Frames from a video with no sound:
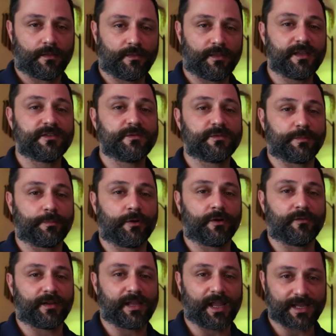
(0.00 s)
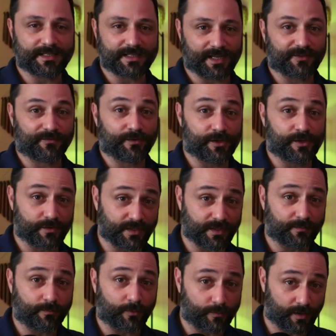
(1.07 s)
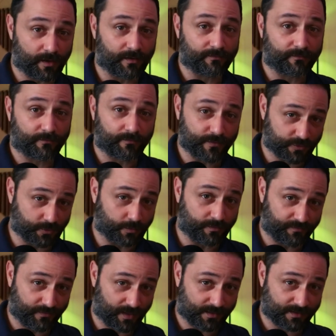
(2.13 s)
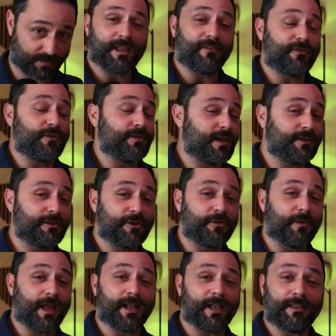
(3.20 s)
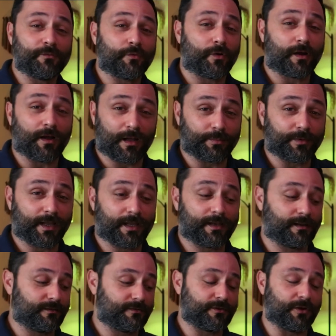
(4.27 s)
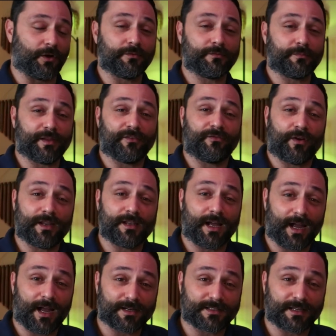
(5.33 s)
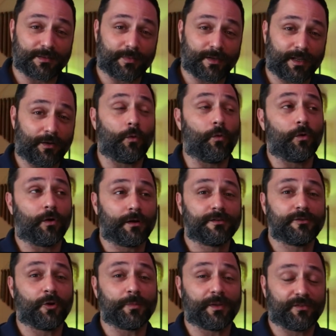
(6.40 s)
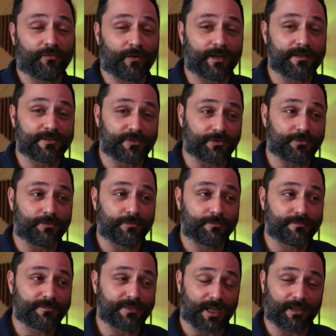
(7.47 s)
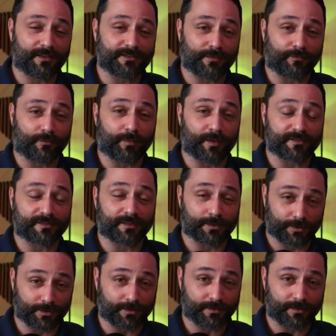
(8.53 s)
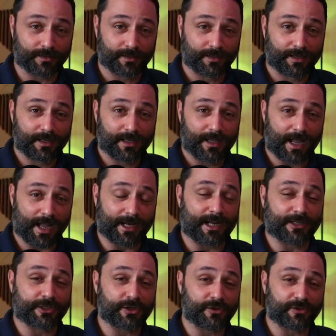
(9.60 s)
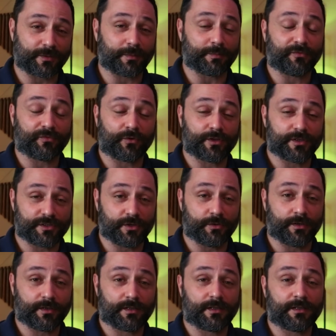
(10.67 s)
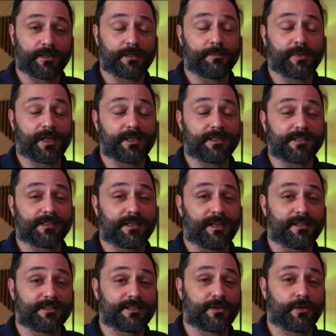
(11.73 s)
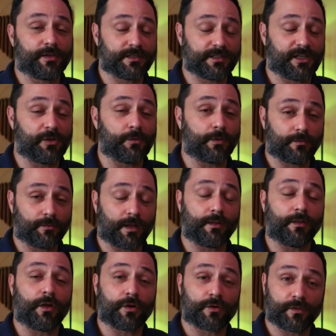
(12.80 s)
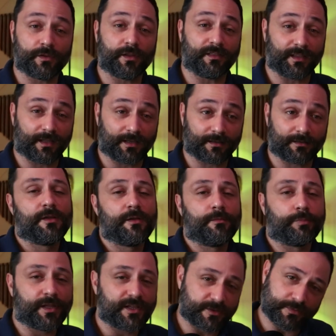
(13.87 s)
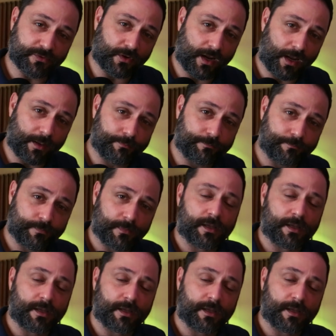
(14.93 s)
This was a perfect case test for using Premiere for visual effects. If you need to do anything more complicated, don't be afraid to hire somebody or don't be afraid to take several months to learn how to actually do something before you do it because it's going to take you a lot longer than you think. Please subscribe.